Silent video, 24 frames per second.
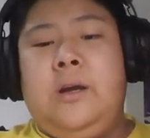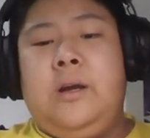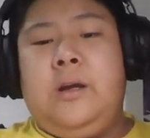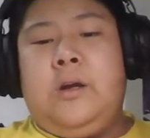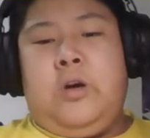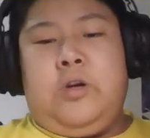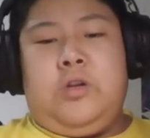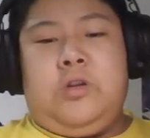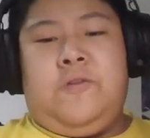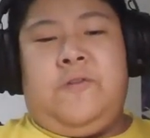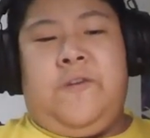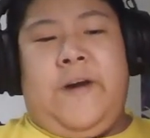
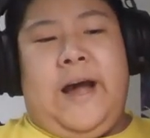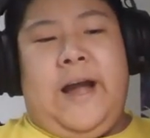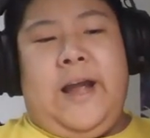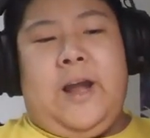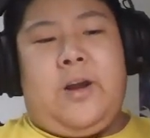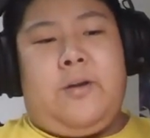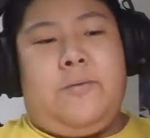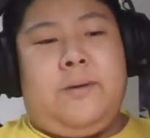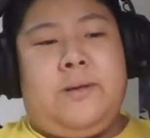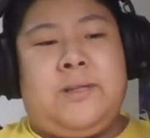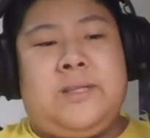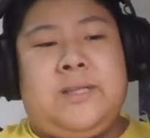Ghost
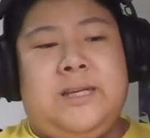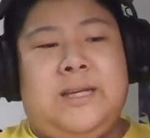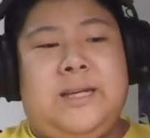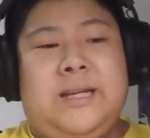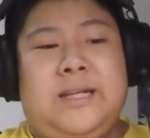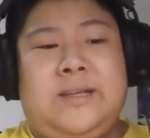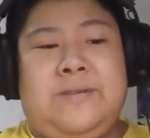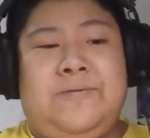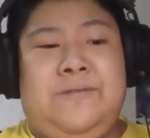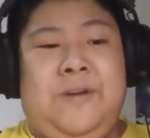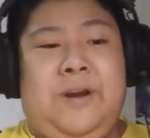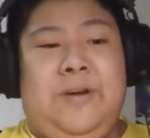Fire we see it
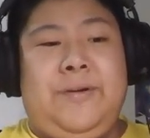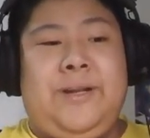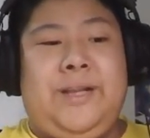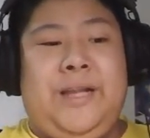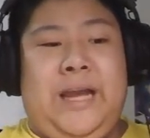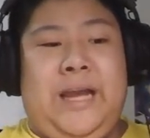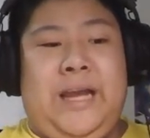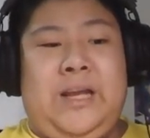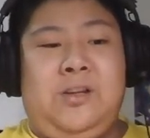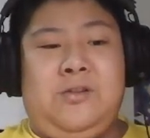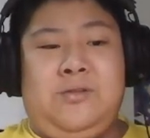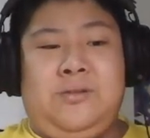as a very
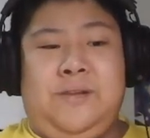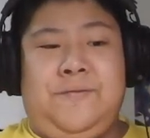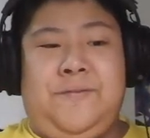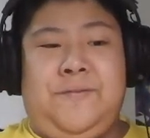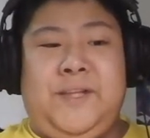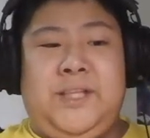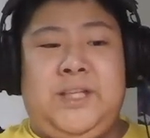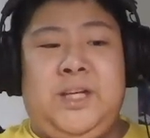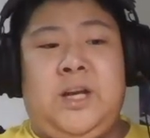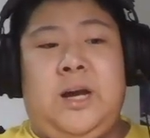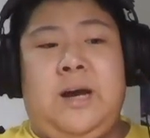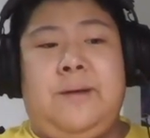dangerous
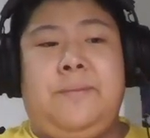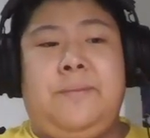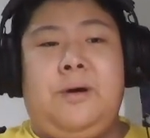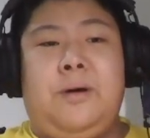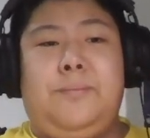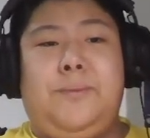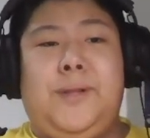offensive combo.